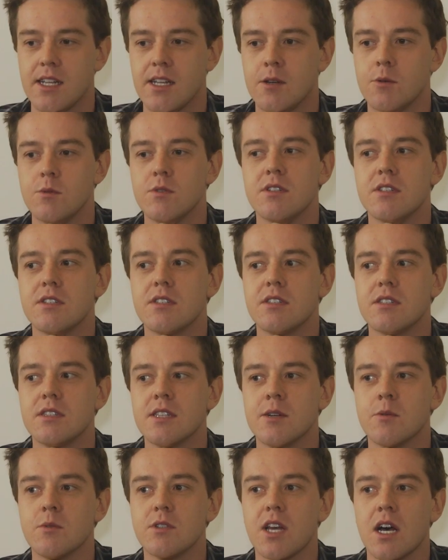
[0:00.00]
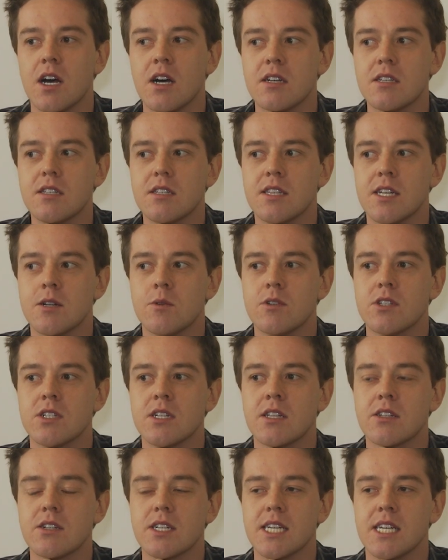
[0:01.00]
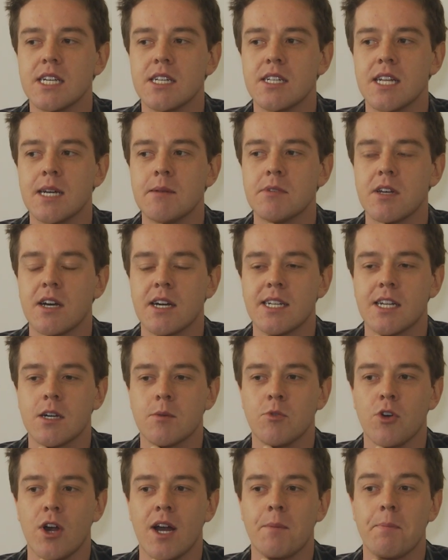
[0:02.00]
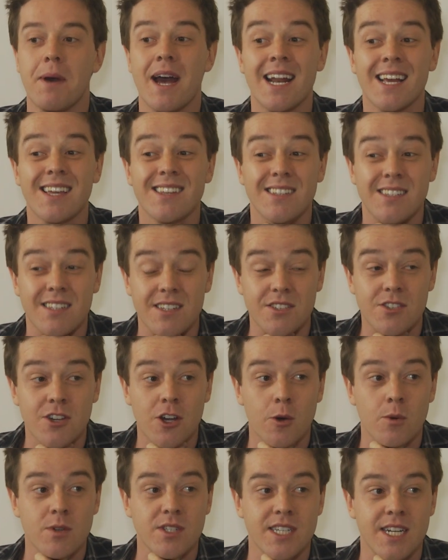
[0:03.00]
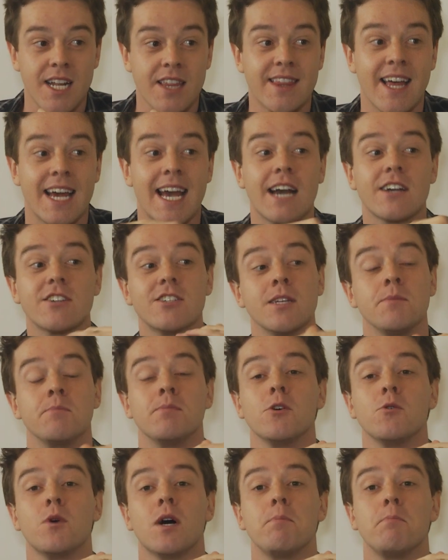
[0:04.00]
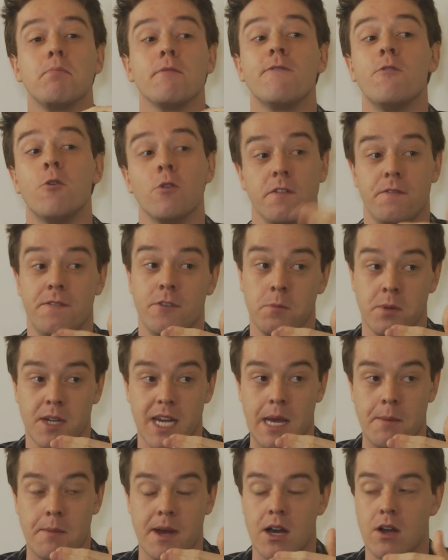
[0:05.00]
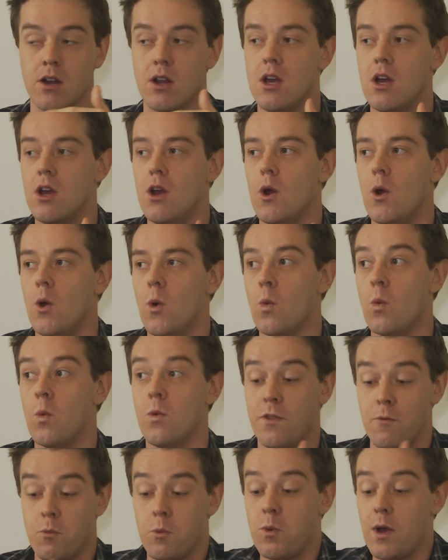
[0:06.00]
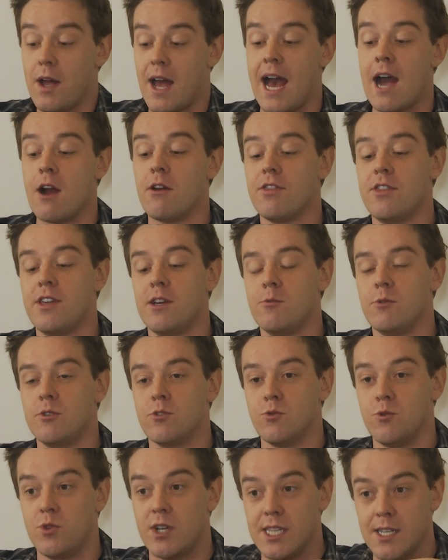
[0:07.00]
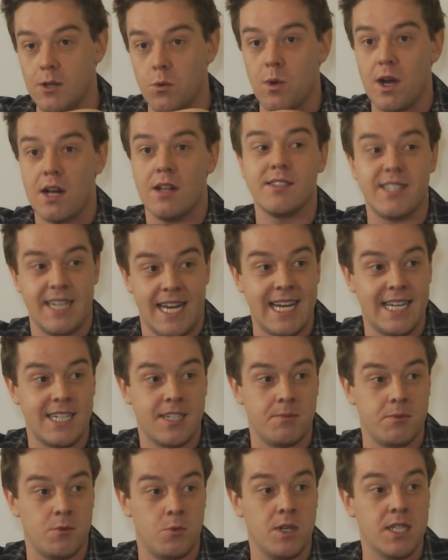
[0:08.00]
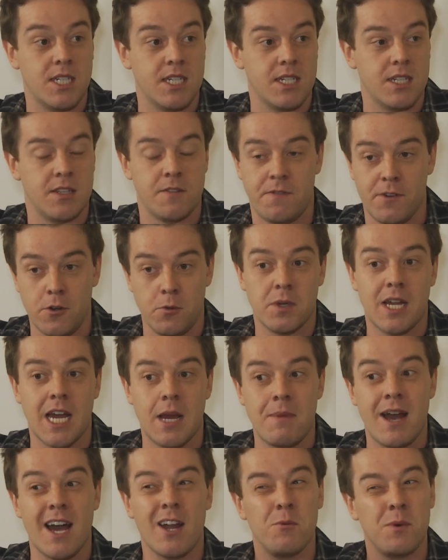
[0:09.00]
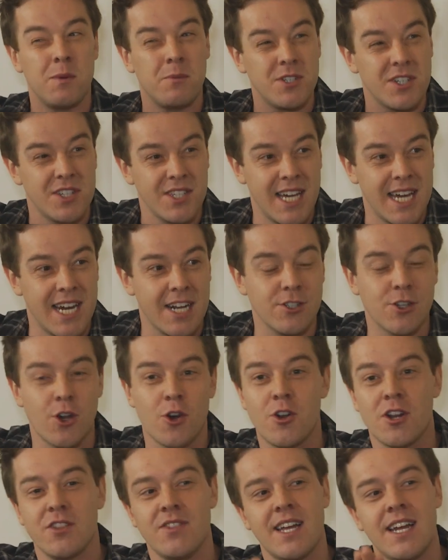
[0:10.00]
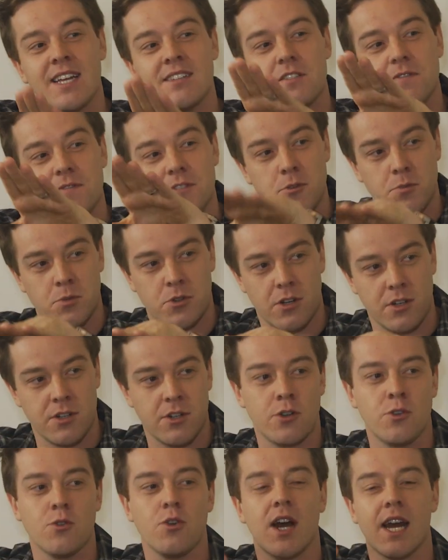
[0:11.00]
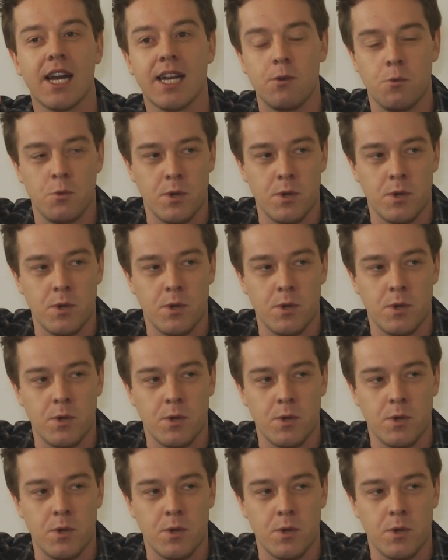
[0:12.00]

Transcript: there was us. There was another kid named Ty Dell Bryant. Panic at the Disco was in it. They actually blew up before the film came out. Our thing was really well tandemed with it. The film came out and we were just getting known, and then as the film got notoriety,